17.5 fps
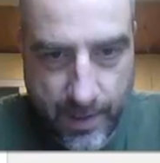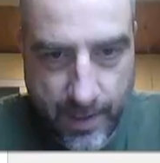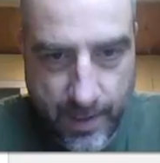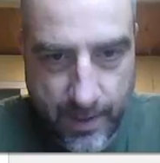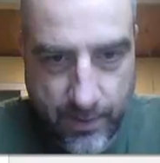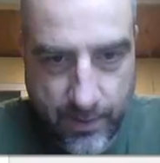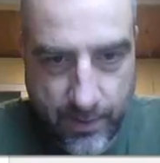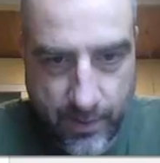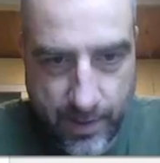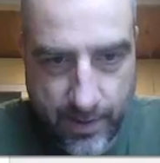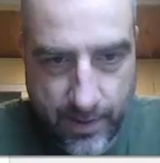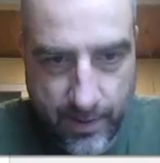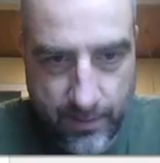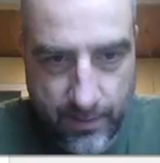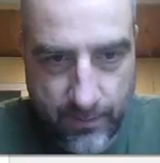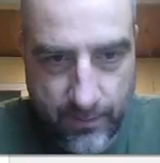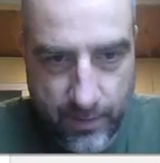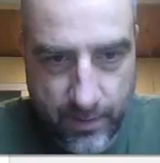and you get an
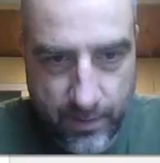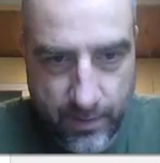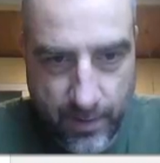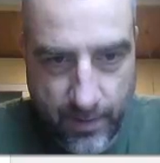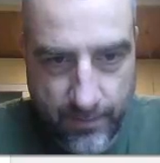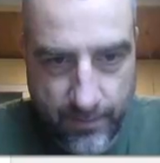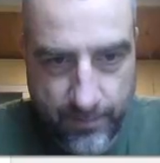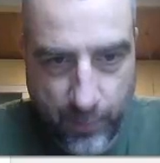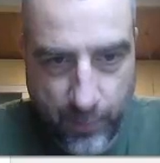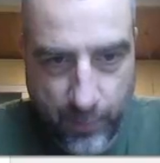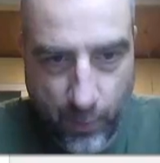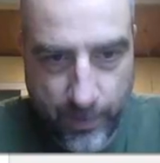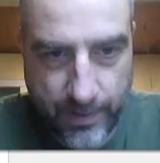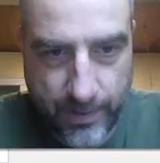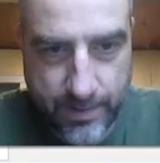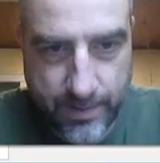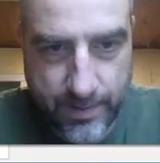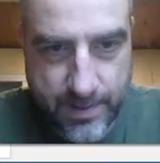interval of
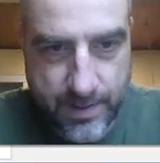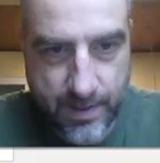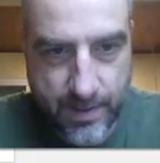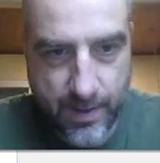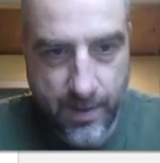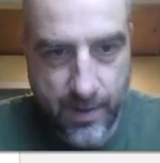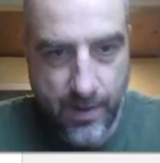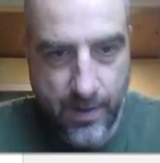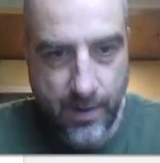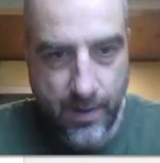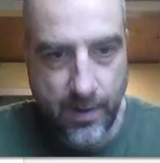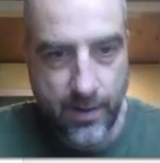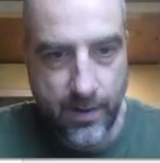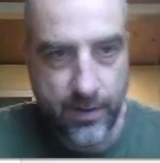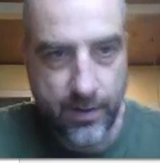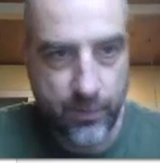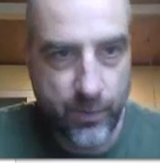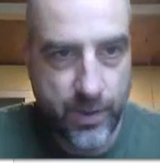
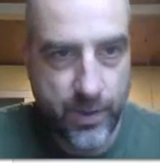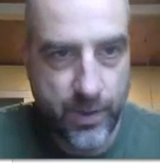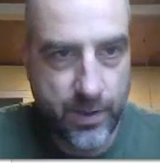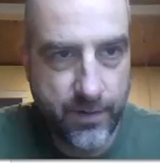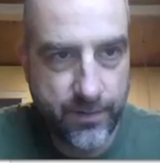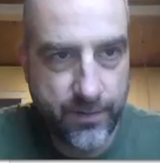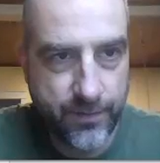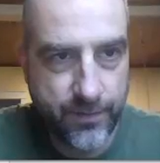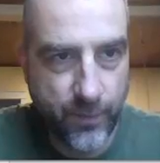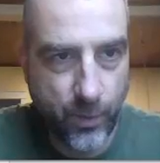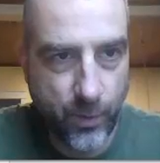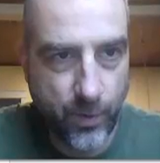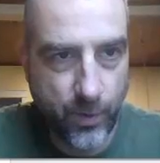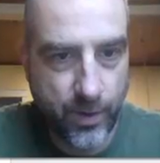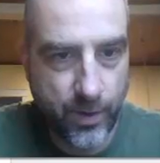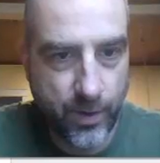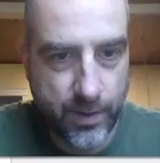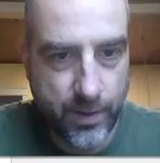
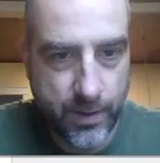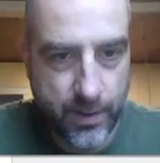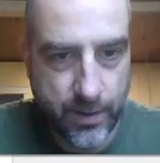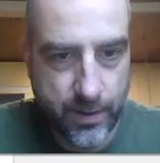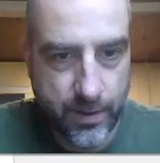0.34